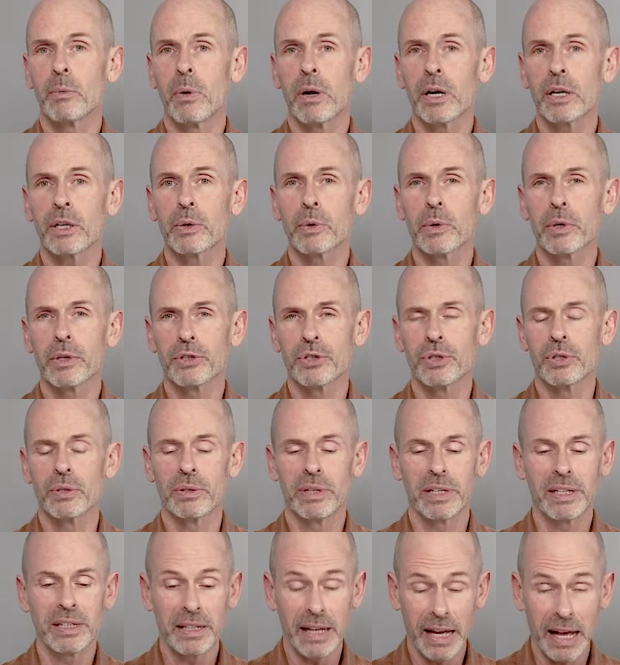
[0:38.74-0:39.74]
what you are
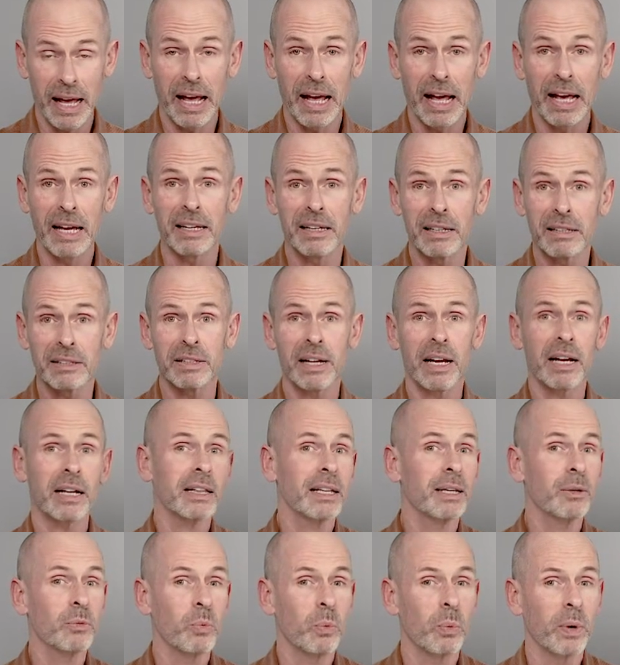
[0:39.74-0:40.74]
shooting and
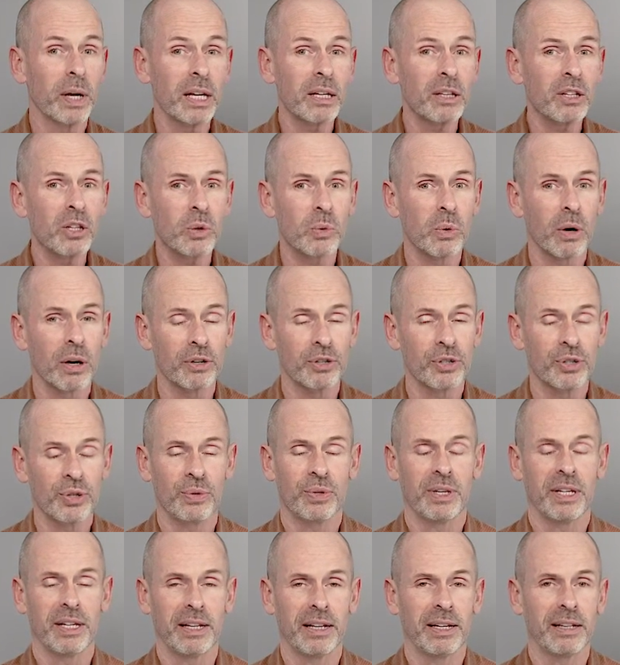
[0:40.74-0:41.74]
exactly when you are
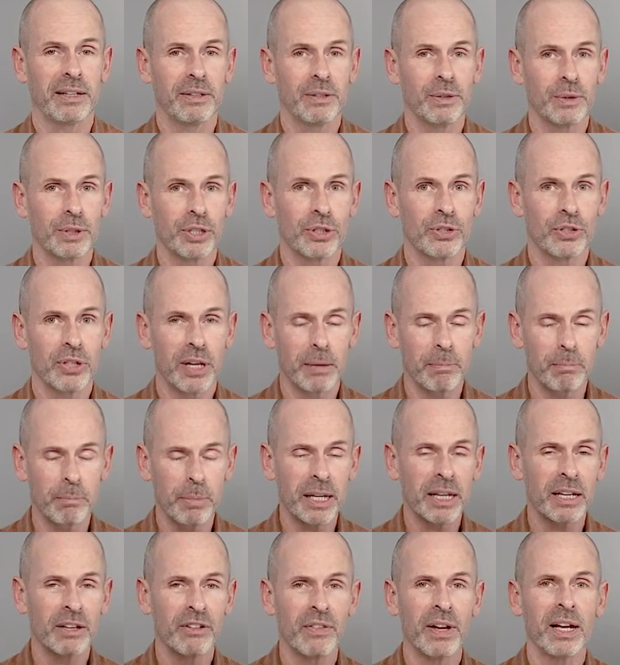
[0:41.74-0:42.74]
shooting it, which is a
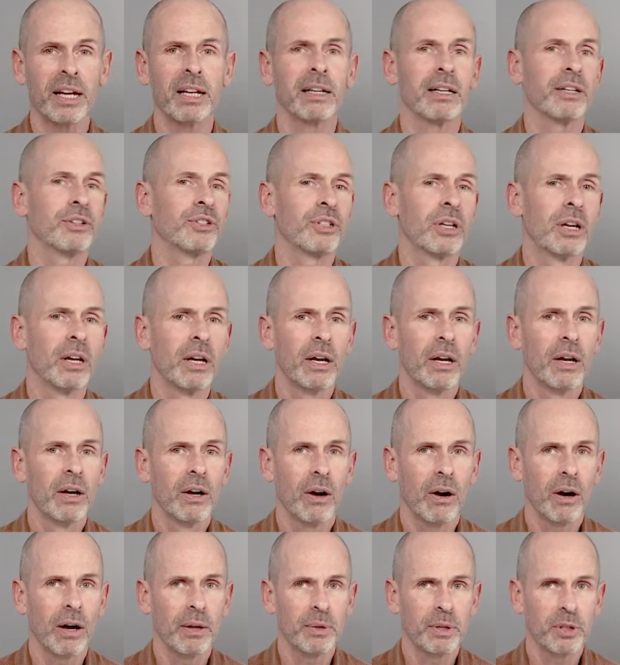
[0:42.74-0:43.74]
big advantage
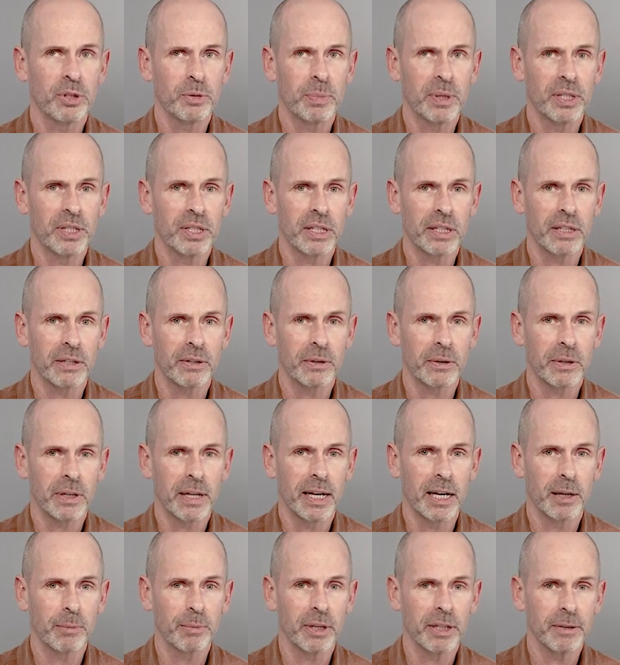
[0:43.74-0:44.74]
on this particular
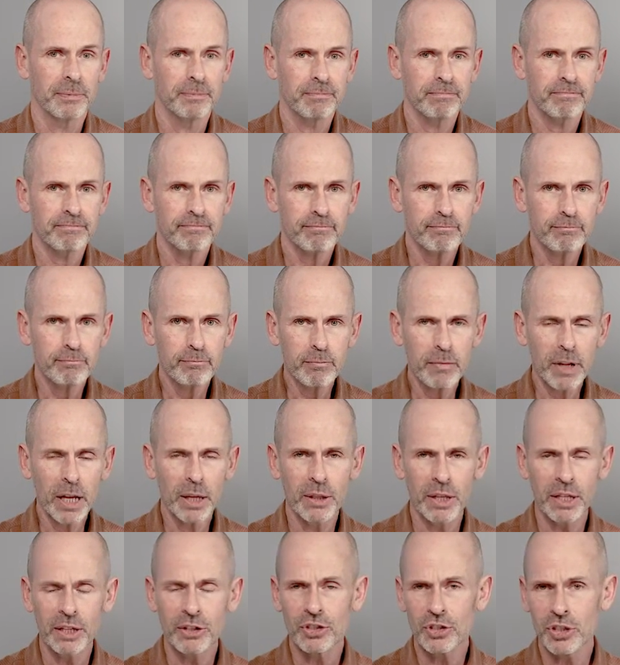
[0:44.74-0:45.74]
camera.
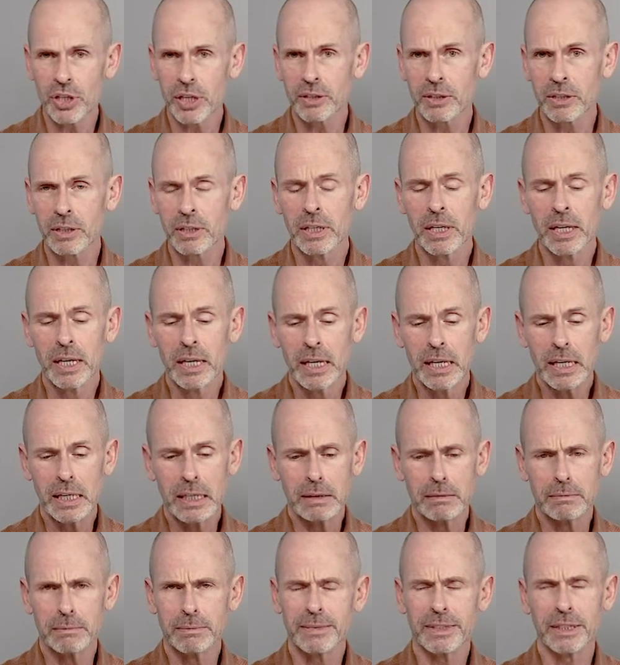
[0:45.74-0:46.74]
The shutter,
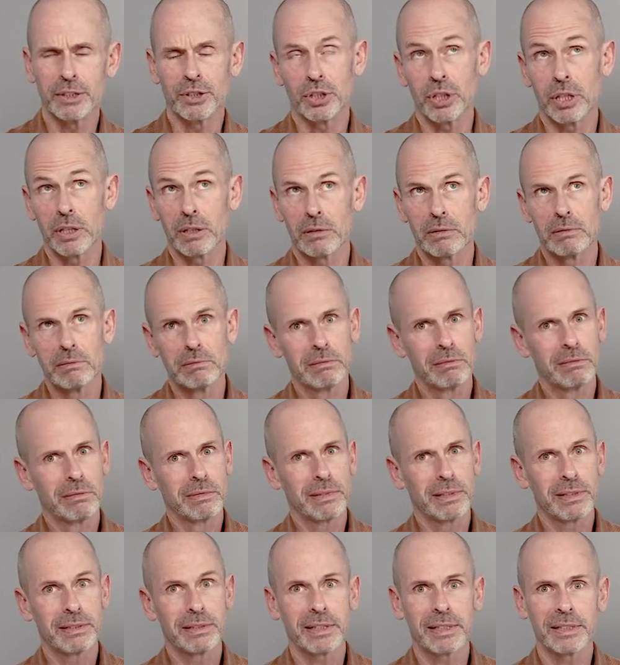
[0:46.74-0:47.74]
the shutter
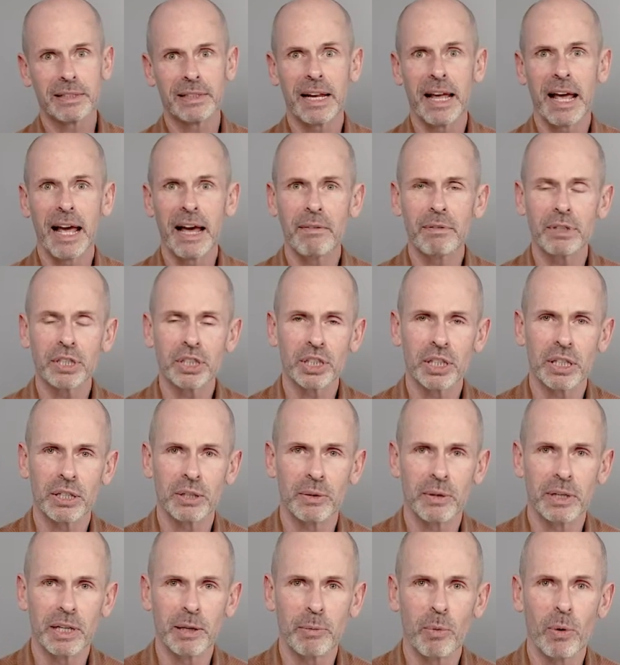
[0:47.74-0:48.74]
doesn't have a
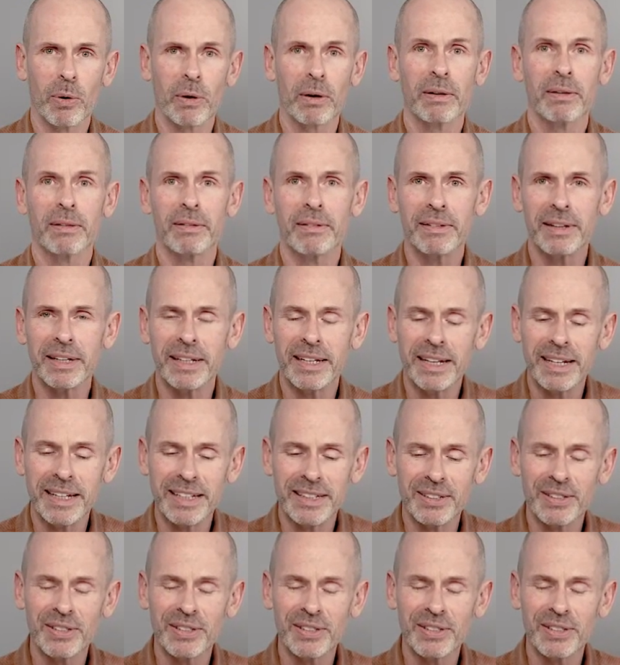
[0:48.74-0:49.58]
shutter anymore. The